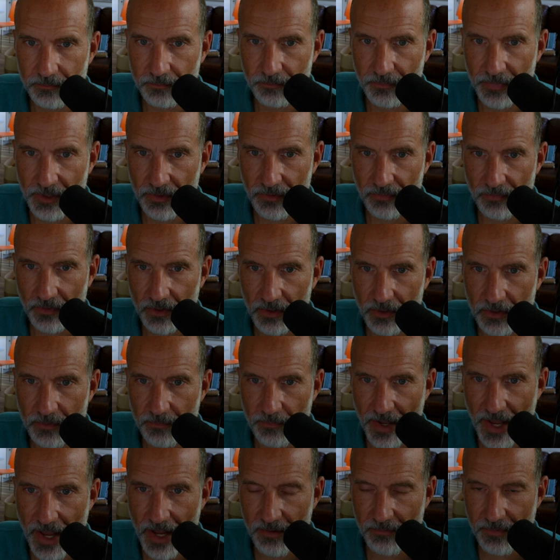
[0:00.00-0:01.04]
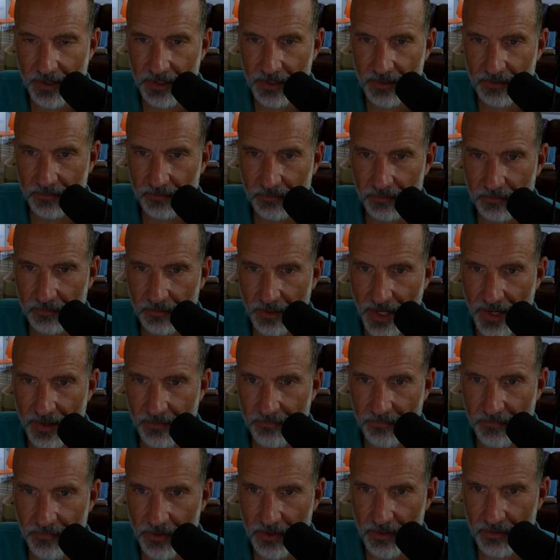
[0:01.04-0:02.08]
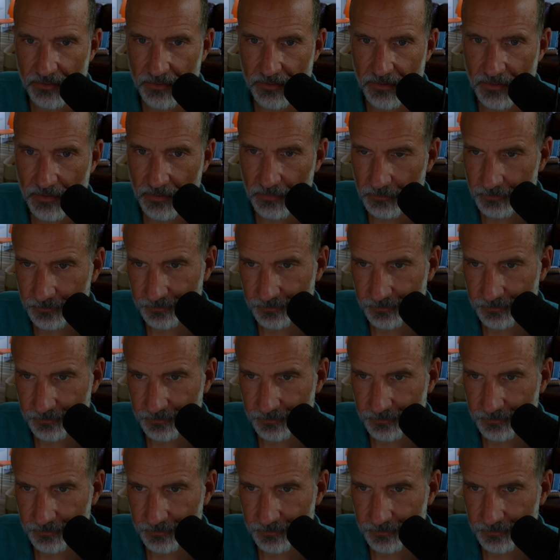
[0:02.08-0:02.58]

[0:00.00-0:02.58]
be thrown back by this at first.